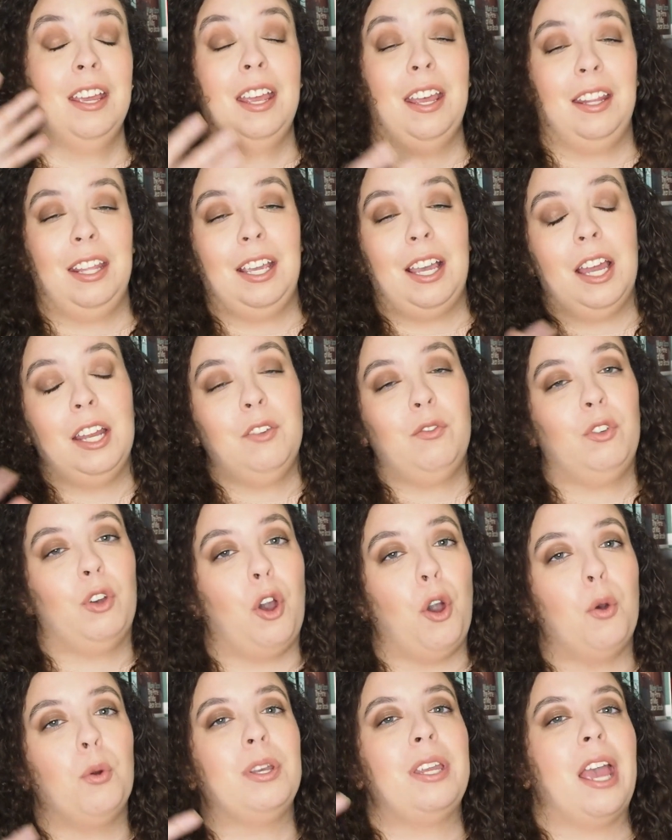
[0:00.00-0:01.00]
And they kind of
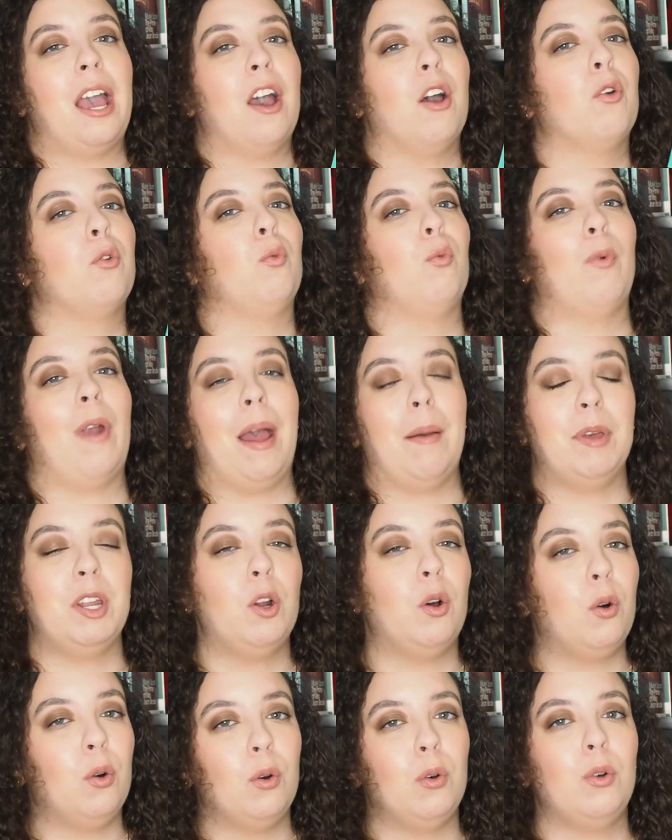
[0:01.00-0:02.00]
go down rabbit
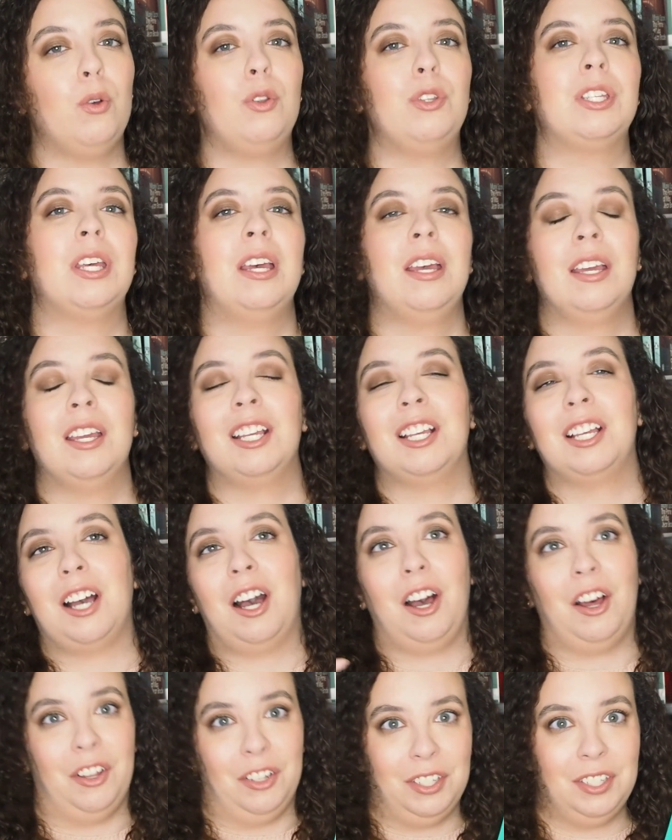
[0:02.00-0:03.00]
holes
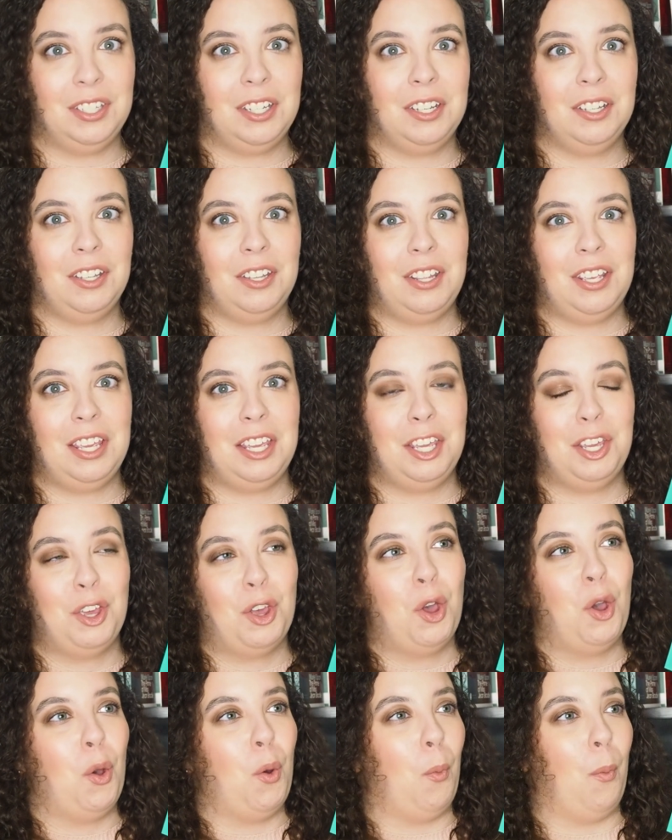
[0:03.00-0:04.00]
constantly
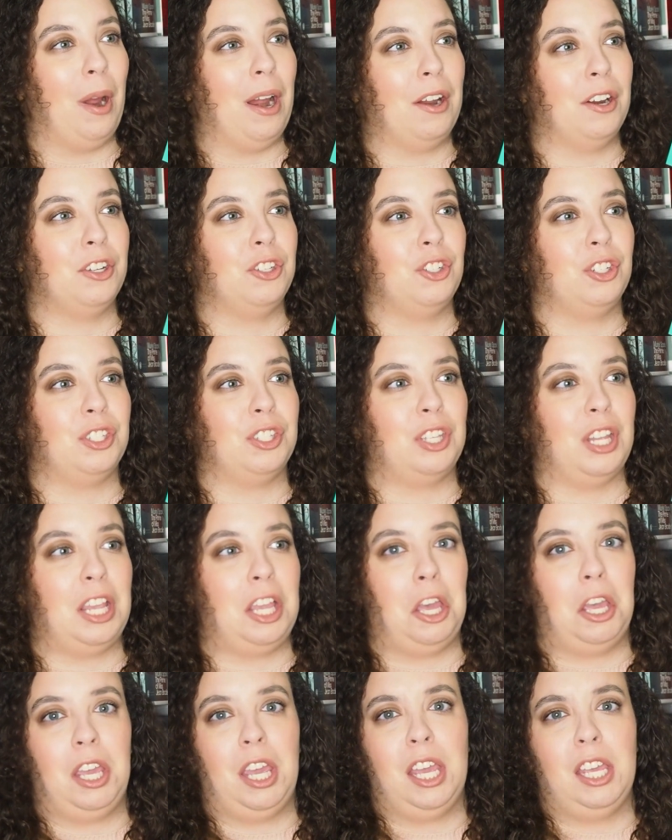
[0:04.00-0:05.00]
where it's just
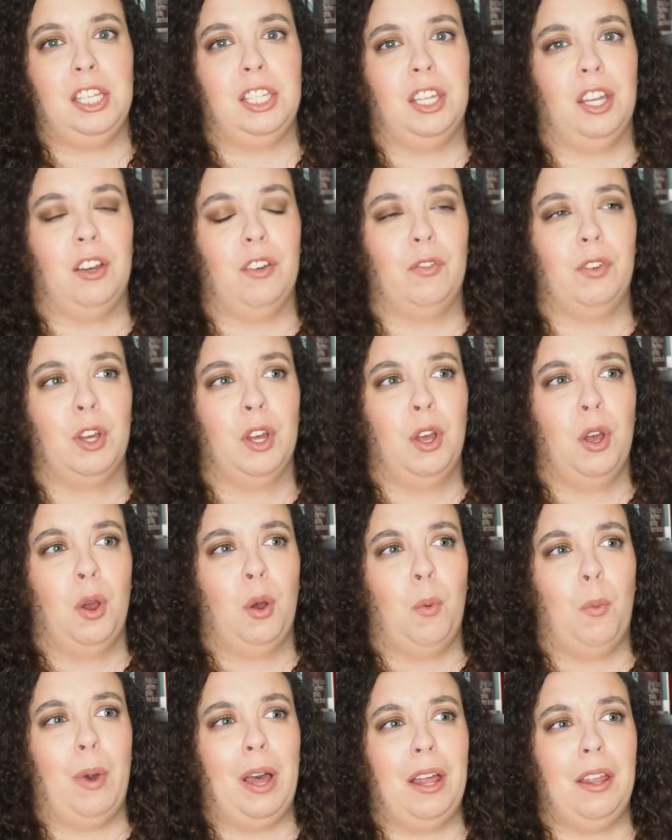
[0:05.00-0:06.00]
like a case of,
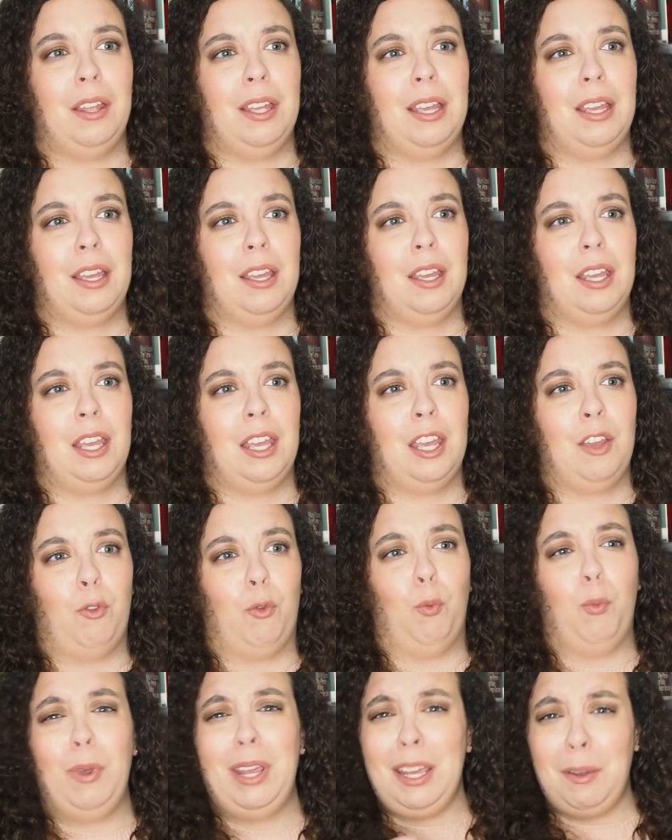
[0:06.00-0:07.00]
well, if
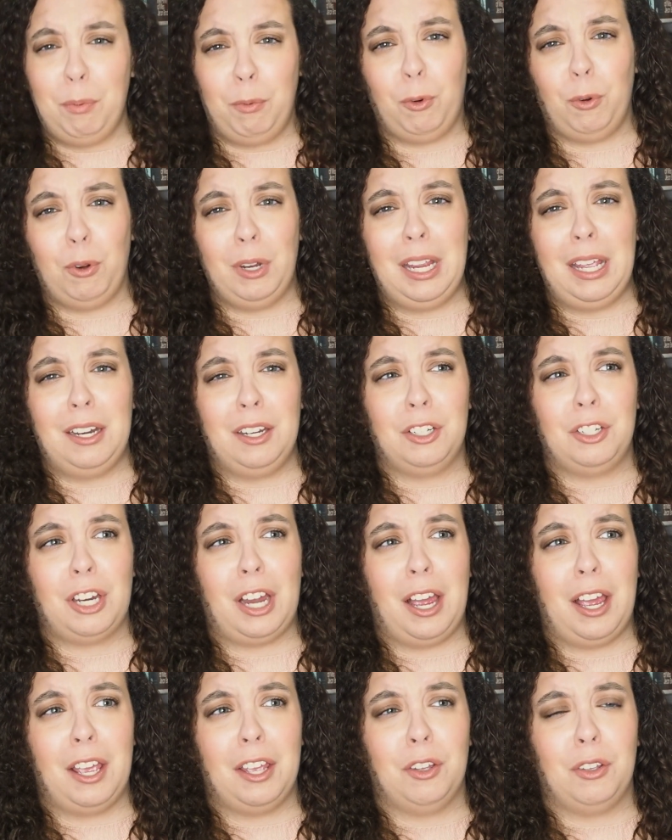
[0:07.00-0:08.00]
we create a
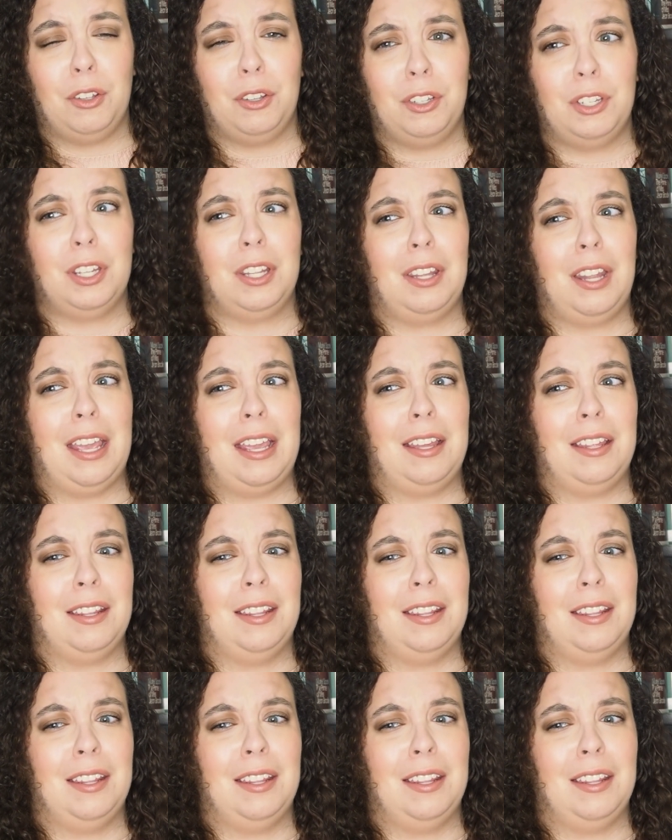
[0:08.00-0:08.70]
child, like